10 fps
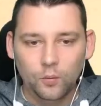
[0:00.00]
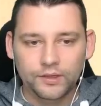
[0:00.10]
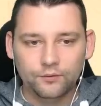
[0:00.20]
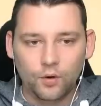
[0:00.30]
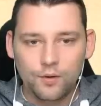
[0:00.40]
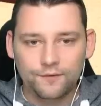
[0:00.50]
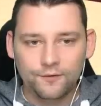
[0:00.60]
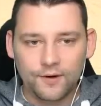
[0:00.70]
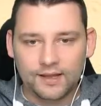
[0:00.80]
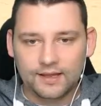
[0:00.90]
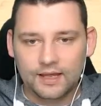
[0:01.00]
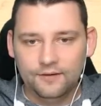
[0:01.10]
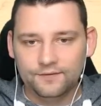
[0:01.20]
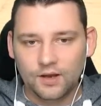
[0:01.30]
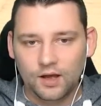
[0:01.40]
with the row of three.
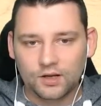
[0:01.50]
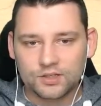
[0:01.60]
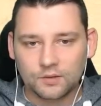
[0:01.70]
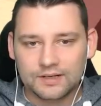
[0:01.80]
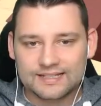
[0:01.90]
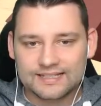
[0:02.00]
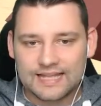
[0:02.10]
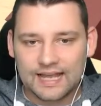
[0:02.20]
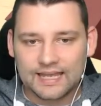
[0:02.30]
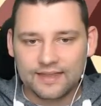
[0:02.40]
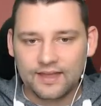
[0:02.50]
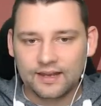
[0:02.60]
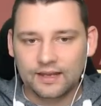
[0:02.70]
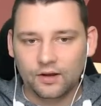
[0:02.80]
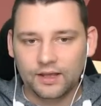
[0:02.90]
If not, because I'm going to stack it then
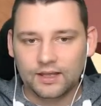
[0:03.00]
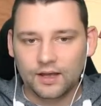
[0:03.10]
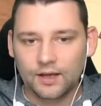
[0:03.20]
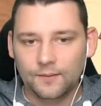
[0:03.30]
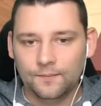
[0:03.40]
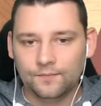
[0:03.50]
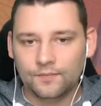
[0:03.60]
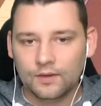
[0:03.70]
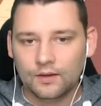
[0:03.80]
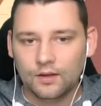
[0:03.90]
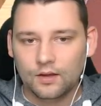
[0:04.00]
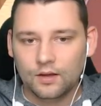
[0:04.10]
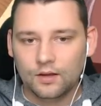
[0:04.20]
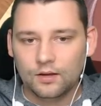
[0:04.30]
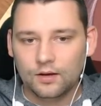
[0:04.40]
in like um,
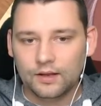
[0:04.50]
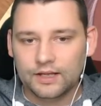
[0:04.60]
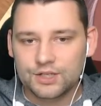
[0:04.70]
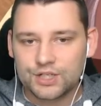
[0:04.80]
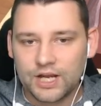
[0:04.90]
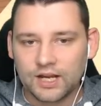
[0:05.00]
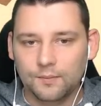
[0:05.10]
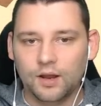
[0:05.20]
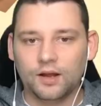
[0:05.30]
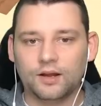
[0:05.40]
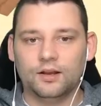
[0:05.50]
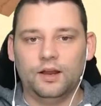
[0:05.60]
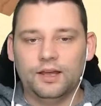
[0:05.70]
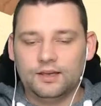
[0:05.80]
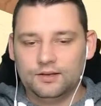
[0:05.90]
like a Jenga block.
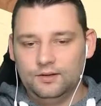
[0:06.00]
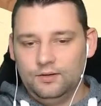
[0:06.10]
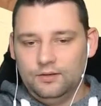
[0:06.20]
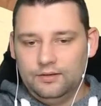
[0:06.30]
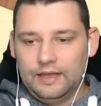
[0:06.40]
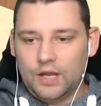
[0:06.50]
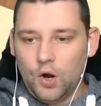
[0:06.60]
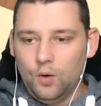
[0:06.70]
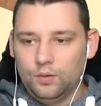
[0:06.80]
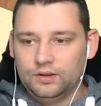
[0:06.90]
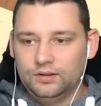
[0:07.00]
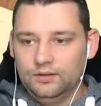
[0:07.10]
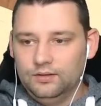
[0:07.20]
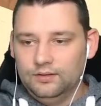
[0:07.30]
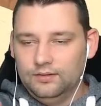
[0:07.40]
Like they go
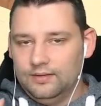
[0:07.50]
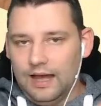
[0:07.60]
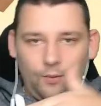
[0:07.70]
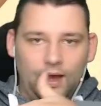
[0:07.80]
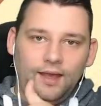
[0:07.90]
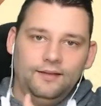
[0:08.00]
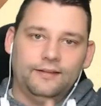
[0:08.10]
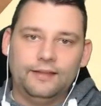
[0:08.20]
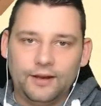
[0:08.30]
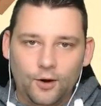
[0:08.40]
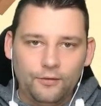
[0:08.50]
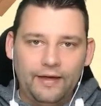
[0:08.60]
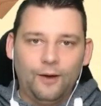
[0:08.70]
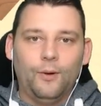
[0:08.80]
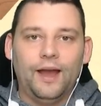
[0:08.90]
that way, then they go
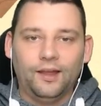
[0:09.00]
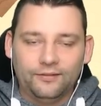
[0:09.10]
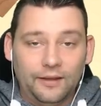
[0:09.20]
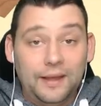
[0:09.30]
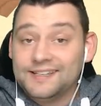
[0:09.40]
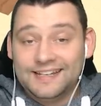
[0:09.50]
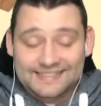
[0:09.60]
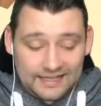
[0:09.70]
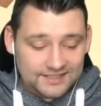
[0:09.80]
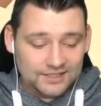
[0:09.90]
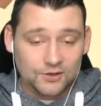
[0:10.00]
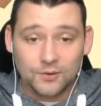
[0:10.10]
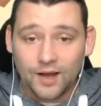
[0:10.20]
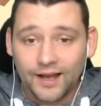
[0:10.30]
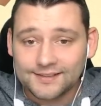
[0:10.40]
that way. If that makes any sense to you
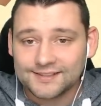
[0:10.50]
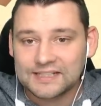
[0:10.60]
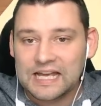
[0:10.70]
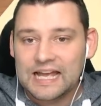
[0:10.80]
guys,